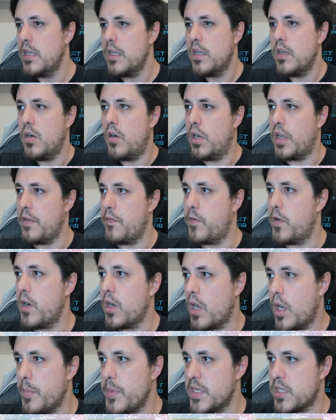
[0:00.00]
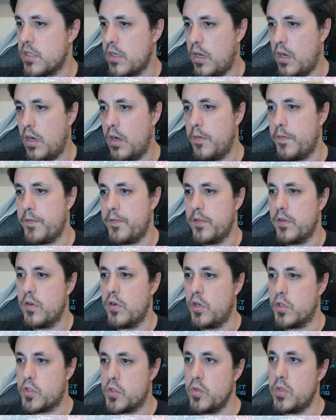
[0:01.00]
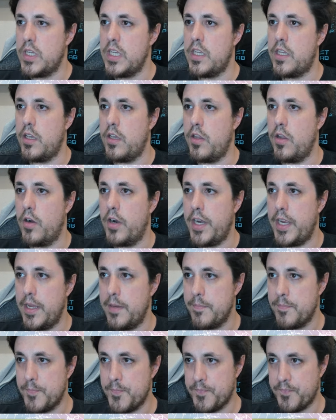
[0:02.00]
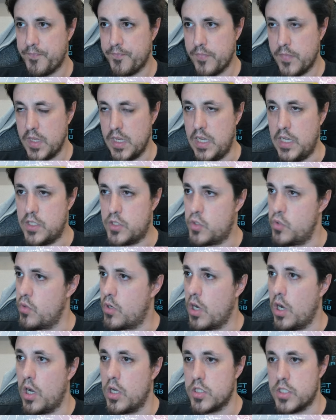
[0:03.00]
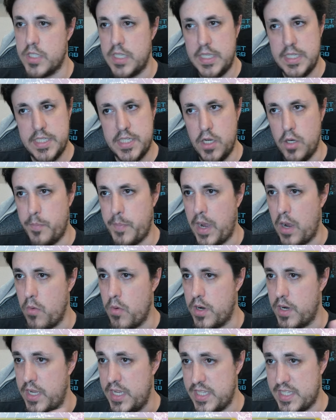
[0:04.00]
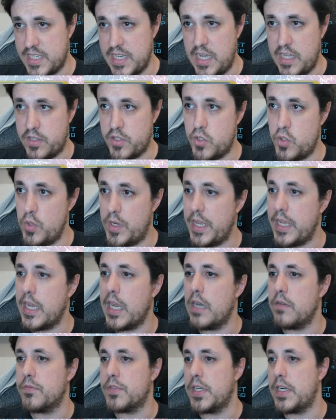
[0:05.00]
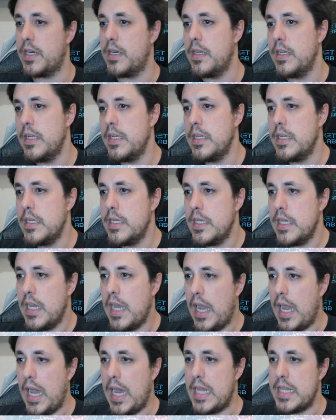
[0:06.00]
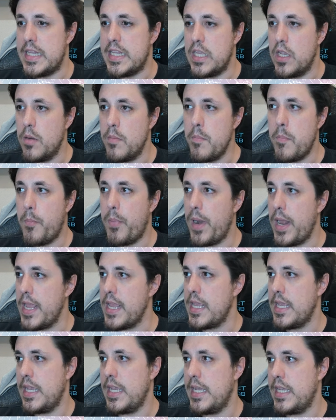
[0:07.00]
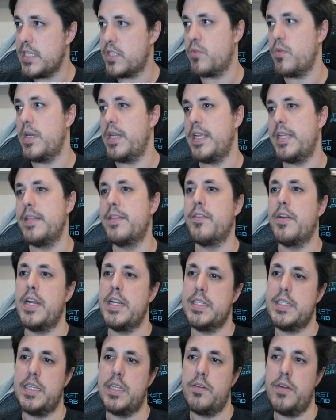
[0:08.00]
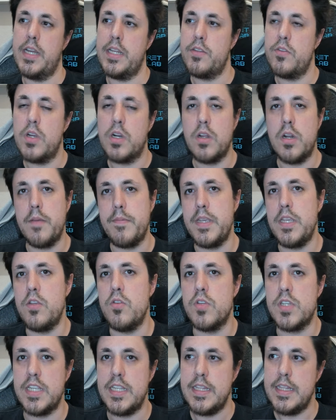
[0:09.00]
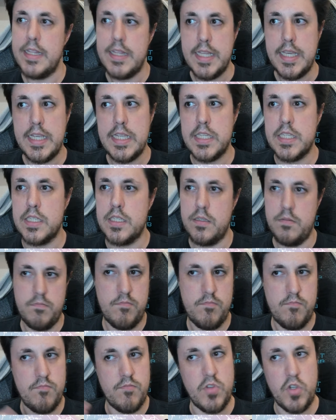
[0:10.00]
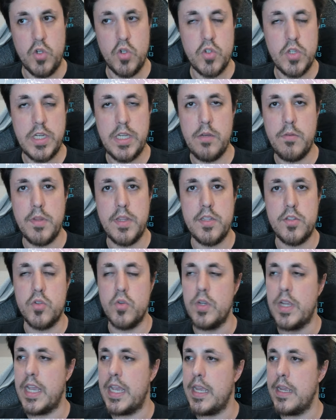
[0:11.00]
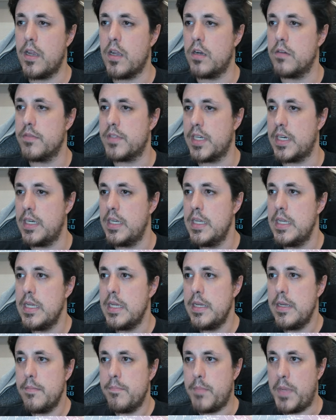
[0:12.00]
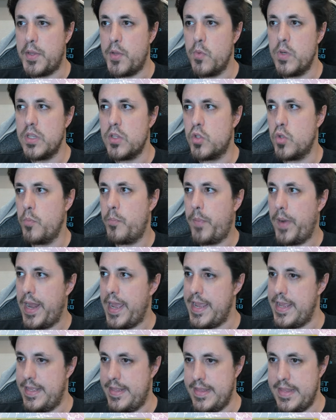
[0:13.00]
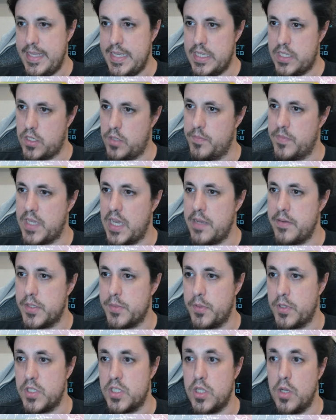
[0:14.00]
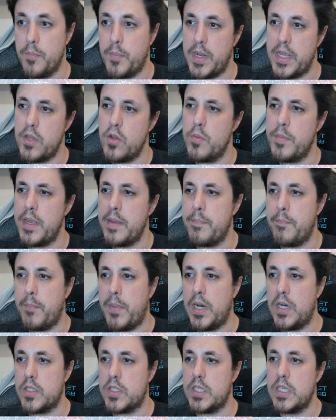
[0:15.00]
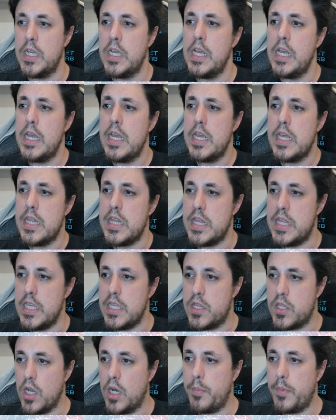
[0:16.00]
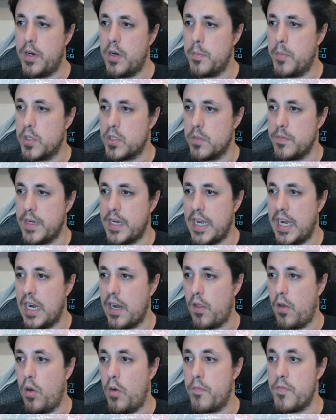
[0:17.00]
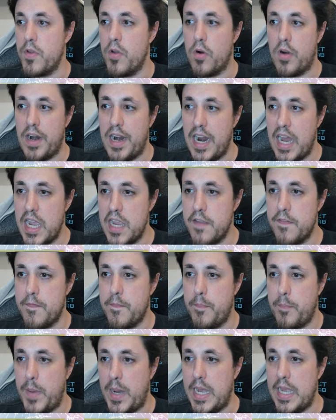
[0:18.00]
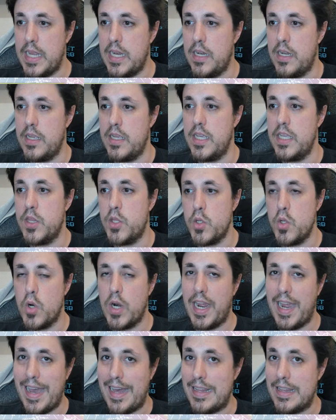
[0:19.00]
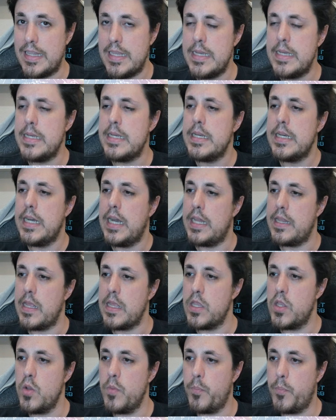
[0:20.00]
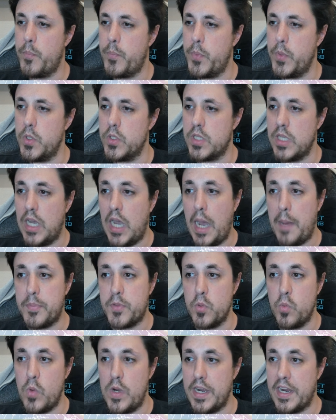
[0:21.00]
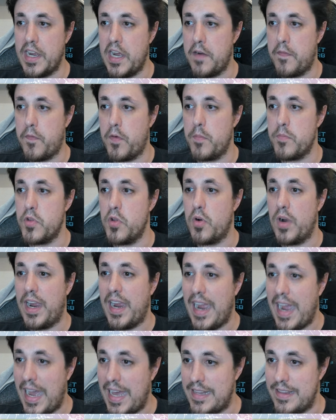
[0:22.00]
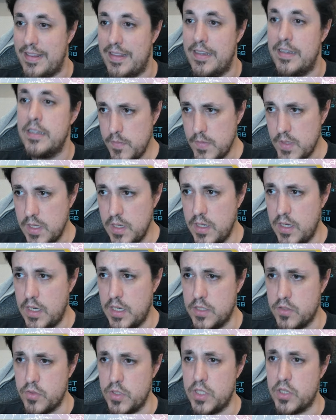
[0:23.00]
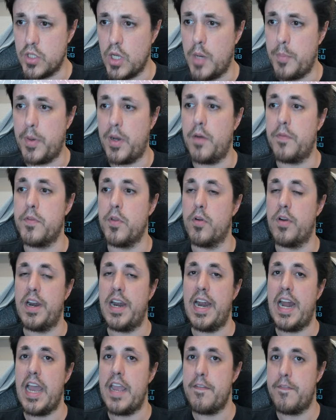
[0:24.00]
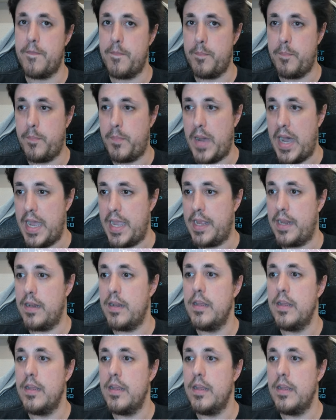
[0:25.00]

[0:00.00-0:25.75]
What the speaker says: Okay, 4 copies of Kosuki Hiyori, 2 cost, 0 power. It's a 2k counter, and the on play is really interesting, right? You're gonna be using this usually with the 2k counter, but you want to play this sometimes, because the on play you may put the top or bottom card of your life pile into your hand, and then you put up to 1 card from your hand to the top of your life pile